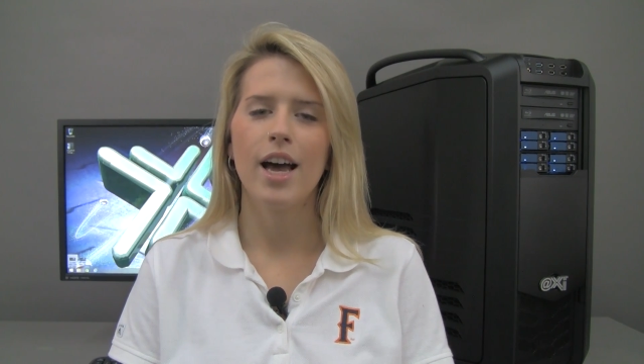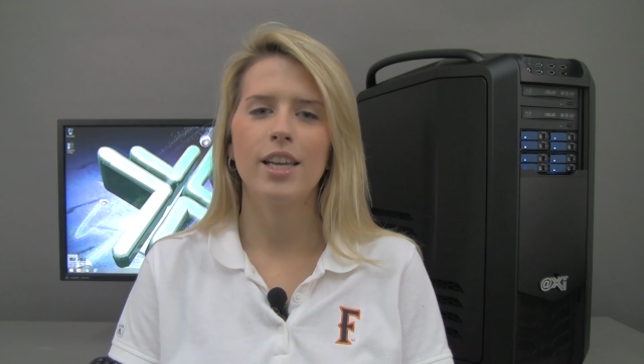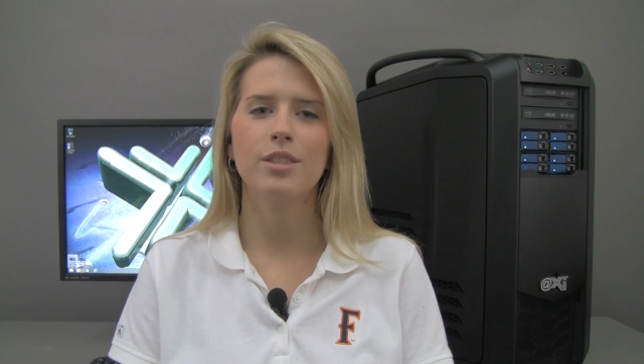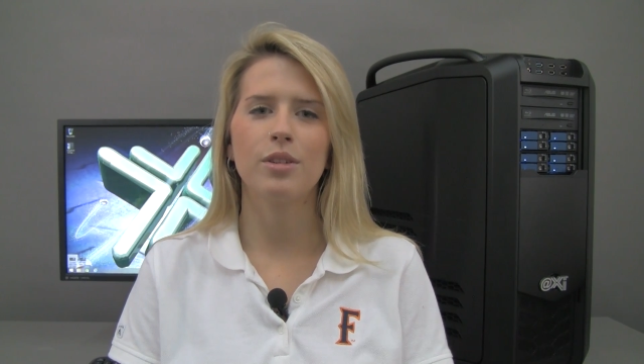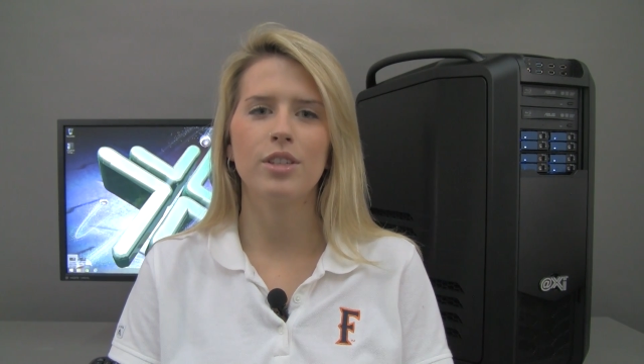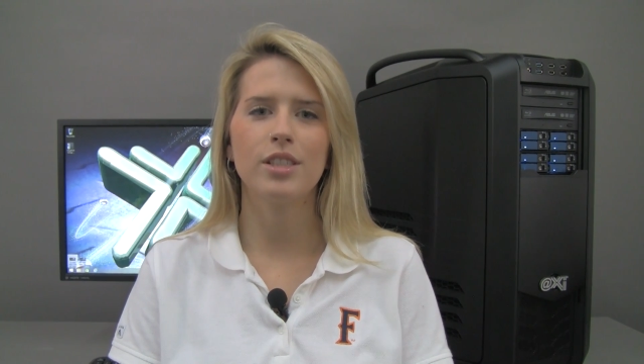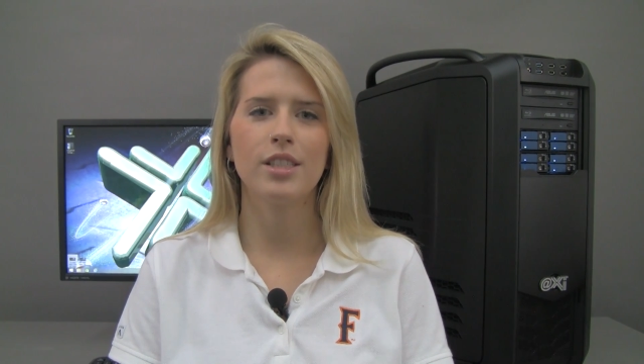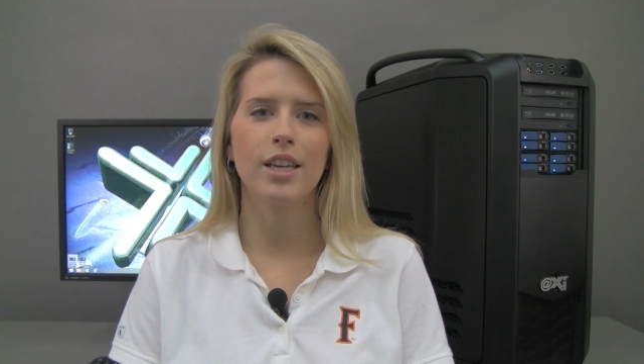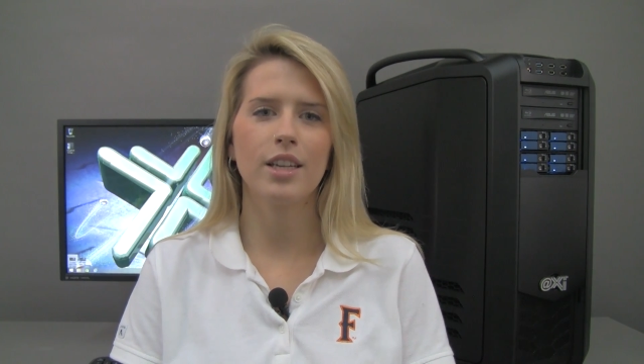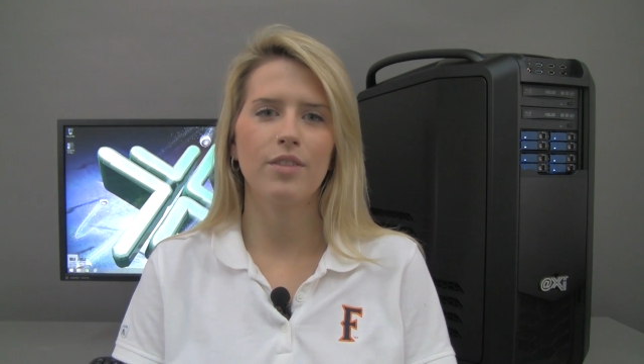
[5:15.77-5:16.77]
as well
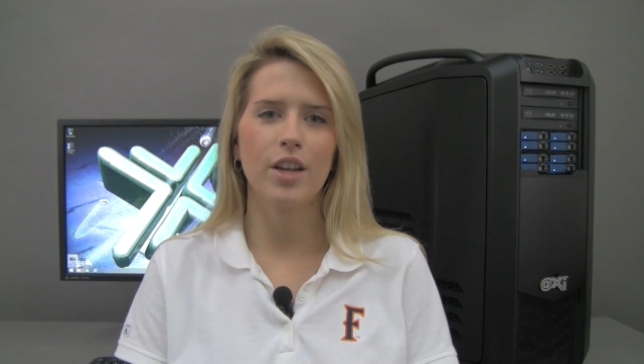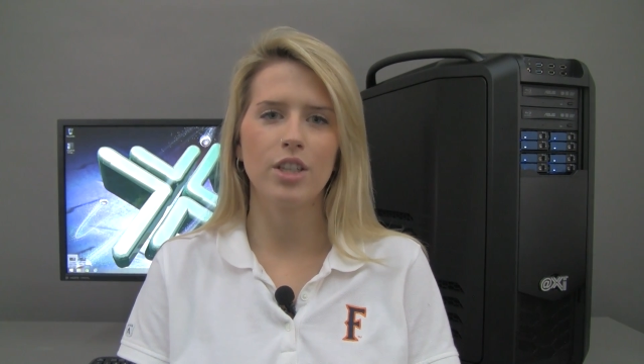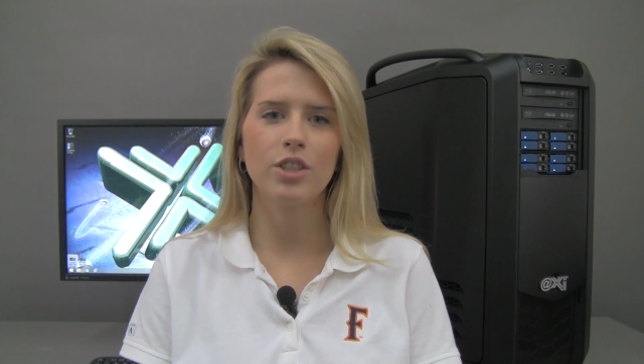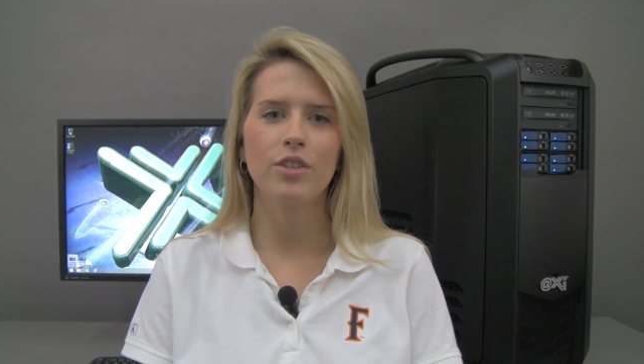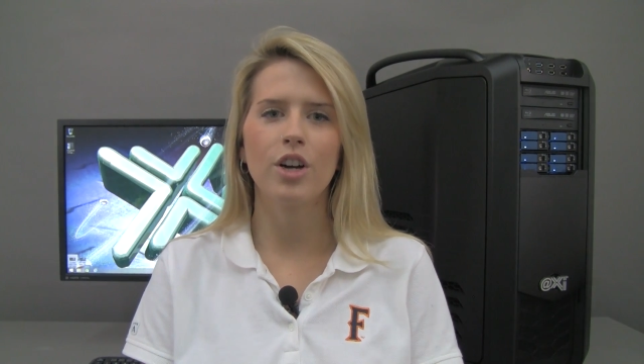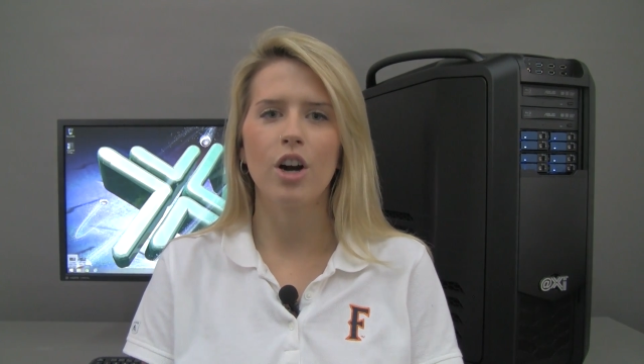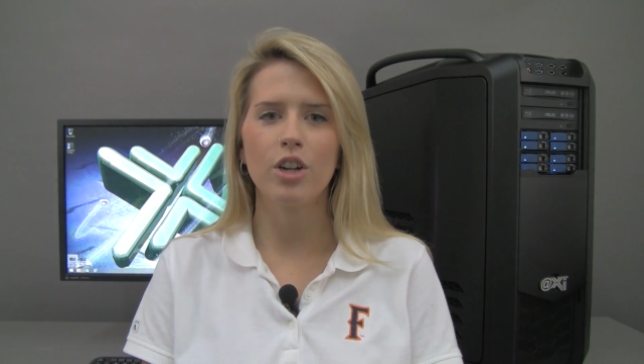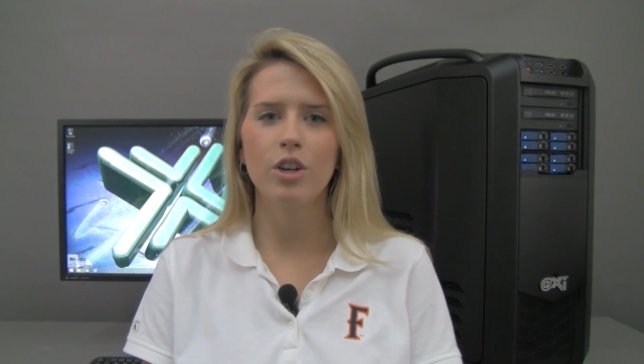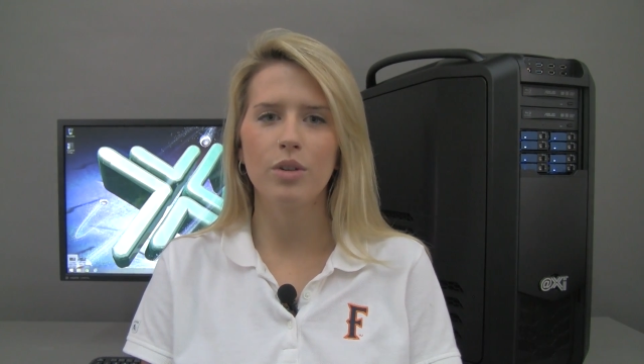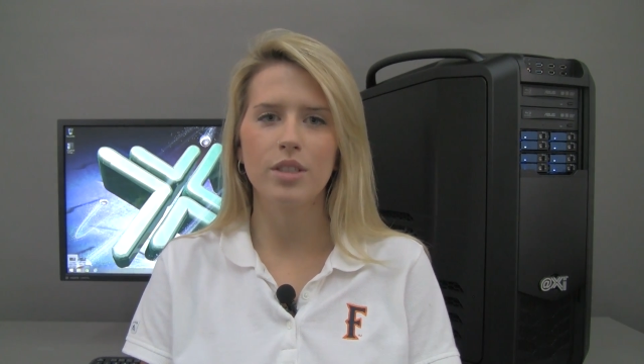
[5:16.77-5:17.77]
as take advantage of our
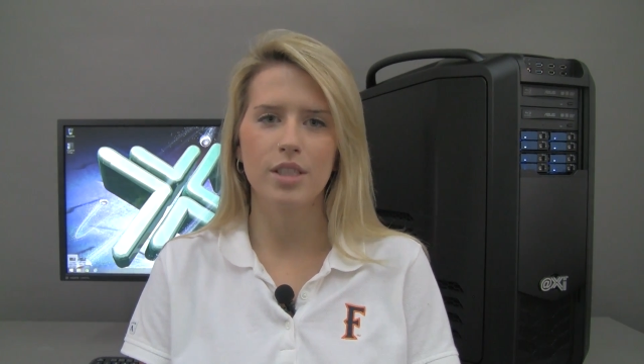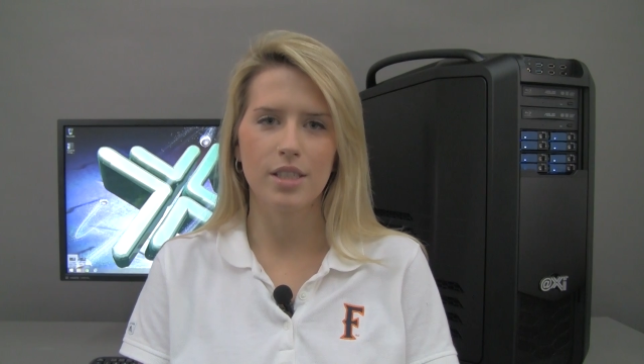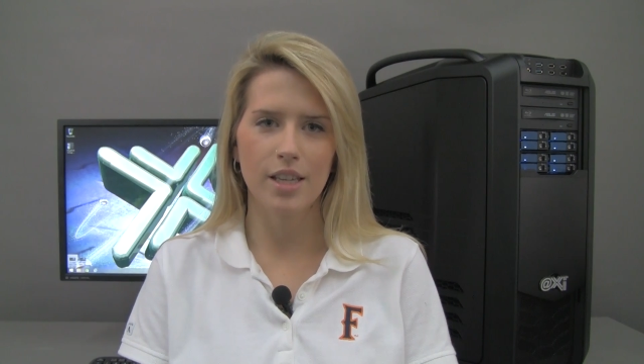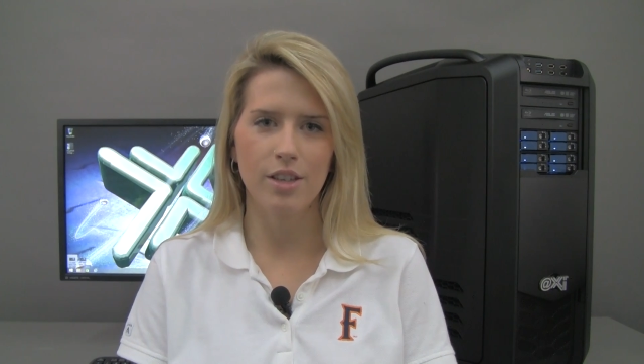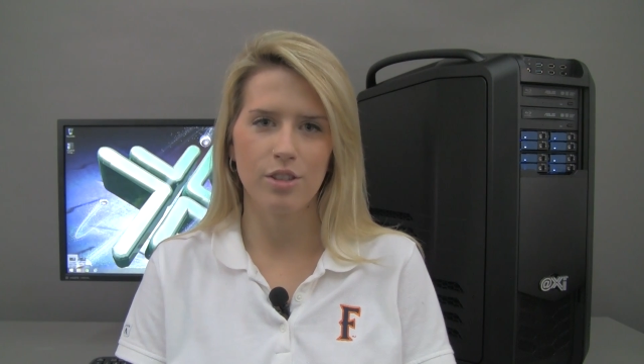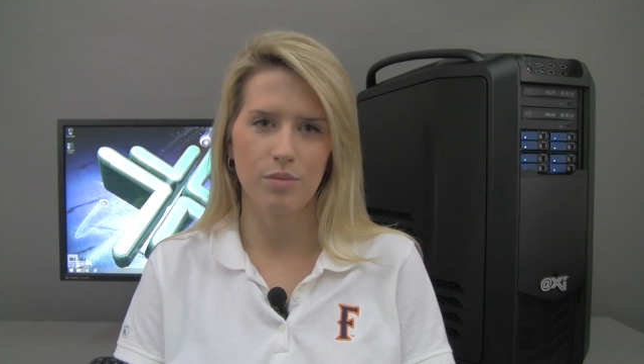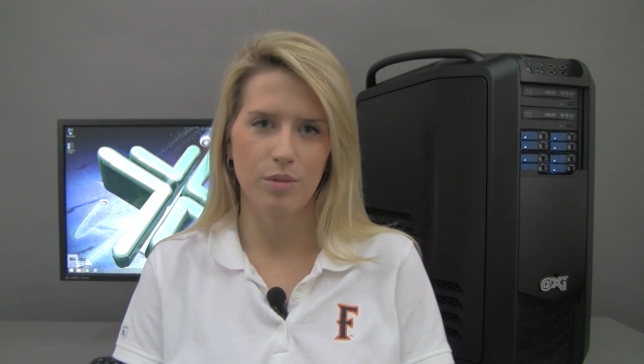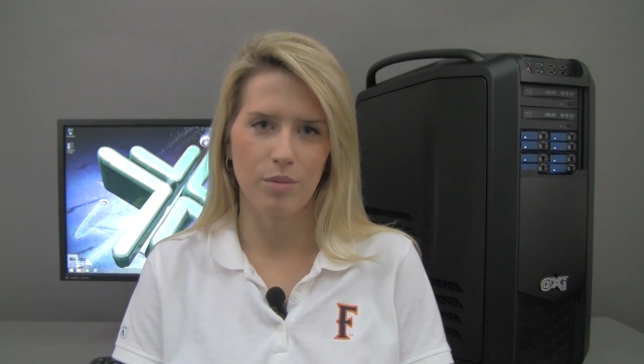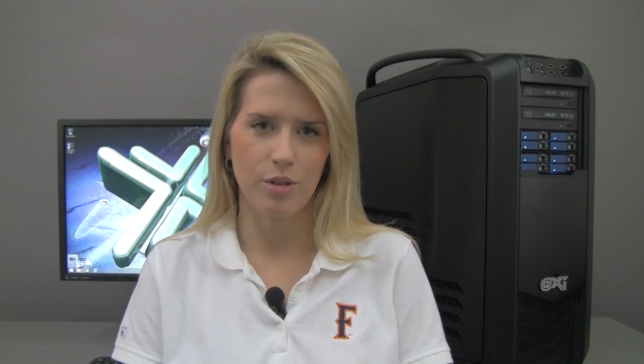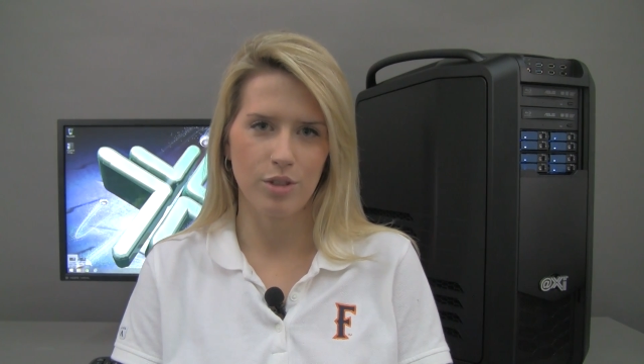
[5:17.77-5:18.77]
ongoing discounts and
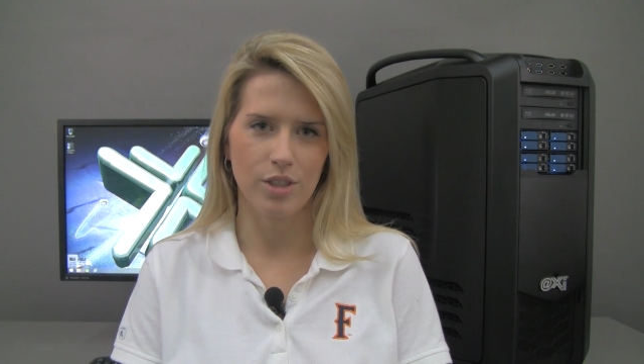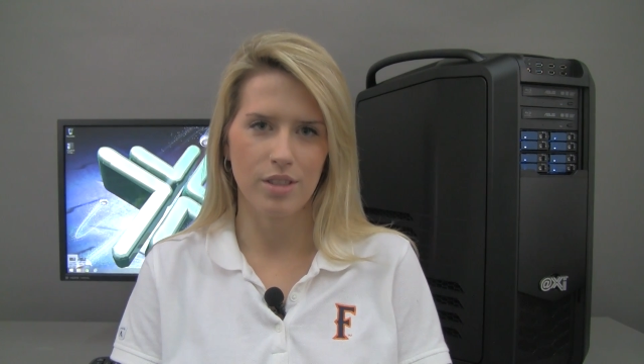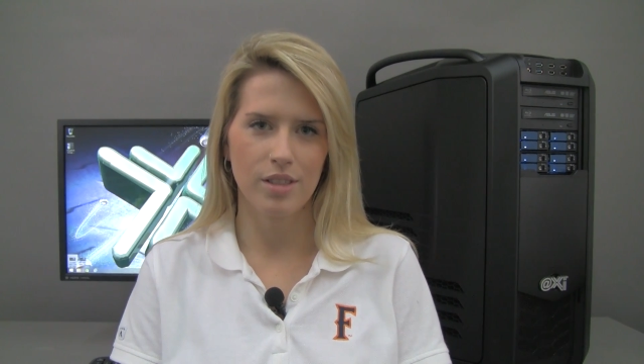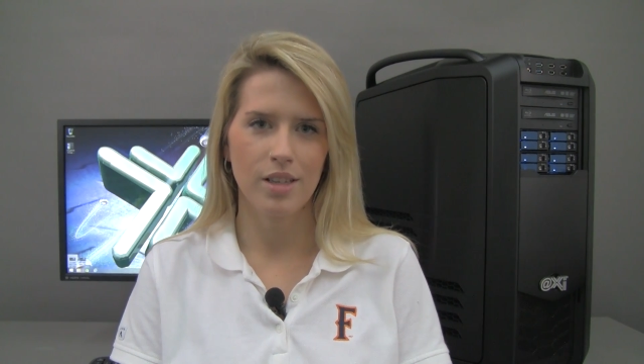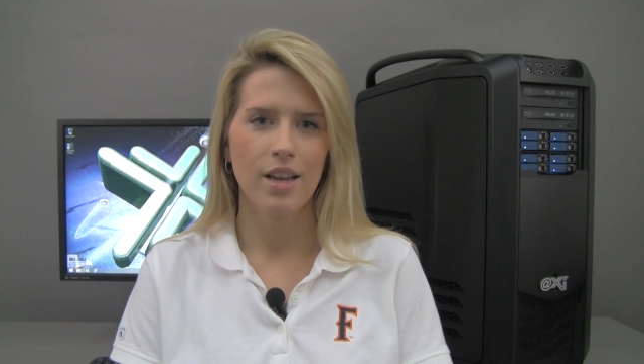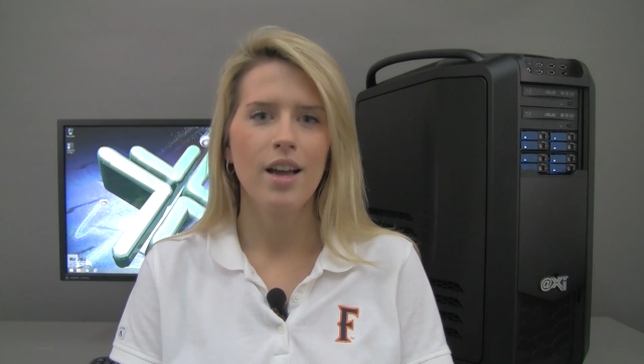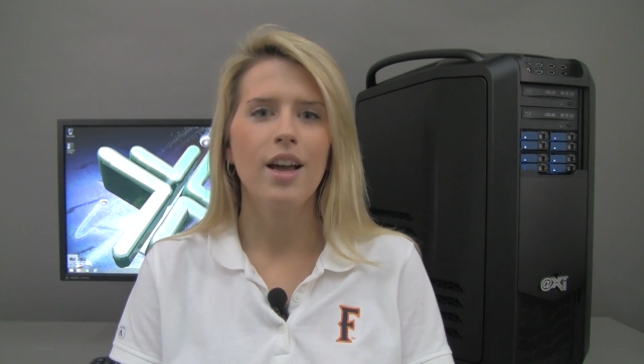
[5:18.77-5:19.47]
promotions.